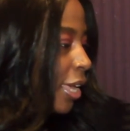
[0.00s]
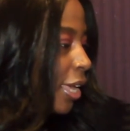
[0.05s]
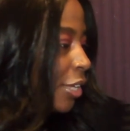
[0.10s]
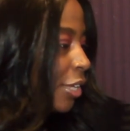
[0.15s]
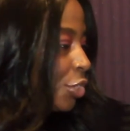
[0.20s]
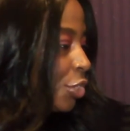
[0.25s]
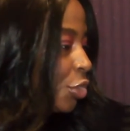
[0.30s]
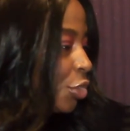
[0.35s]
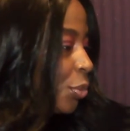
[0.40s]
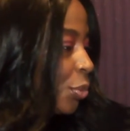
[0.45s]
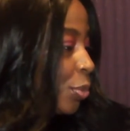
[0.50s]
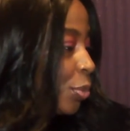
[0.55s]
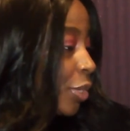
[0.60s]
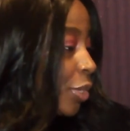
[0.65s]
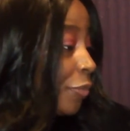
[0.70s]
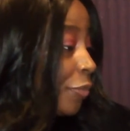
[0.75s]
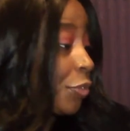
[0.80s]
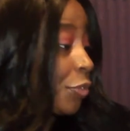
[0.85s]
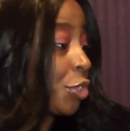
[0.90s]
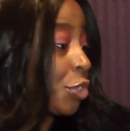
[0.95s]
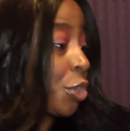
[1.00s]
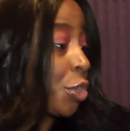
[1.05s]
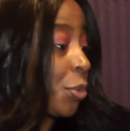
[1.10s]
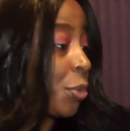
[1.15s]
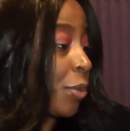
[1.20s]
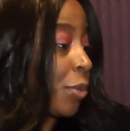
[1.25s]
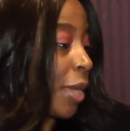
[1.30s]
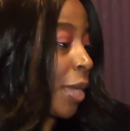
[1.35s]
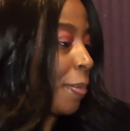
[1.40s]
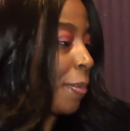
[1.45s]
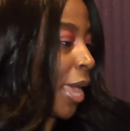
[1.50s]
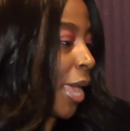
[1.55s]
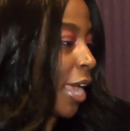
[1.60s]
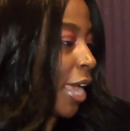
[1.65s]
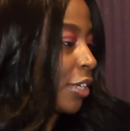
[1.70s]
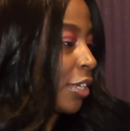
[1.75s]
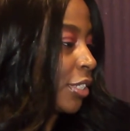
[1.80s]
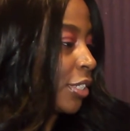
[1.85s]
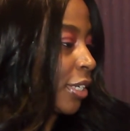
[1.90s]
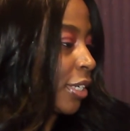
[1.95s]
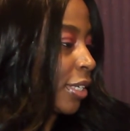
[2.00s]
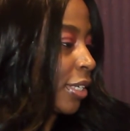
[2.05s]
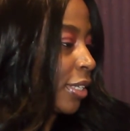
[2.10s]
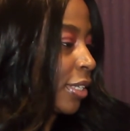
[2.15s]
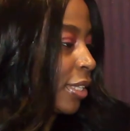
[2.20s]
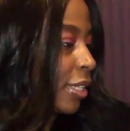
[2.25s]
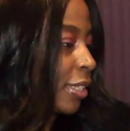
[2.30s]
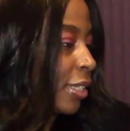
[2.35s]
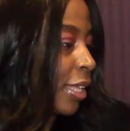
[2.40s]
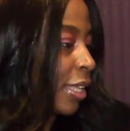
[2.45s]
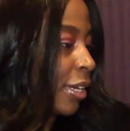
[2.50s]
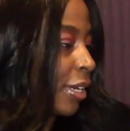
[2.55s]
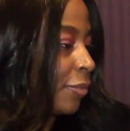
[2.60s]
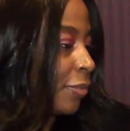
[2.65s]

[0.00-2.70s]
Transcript: A too brief, too bright passion that,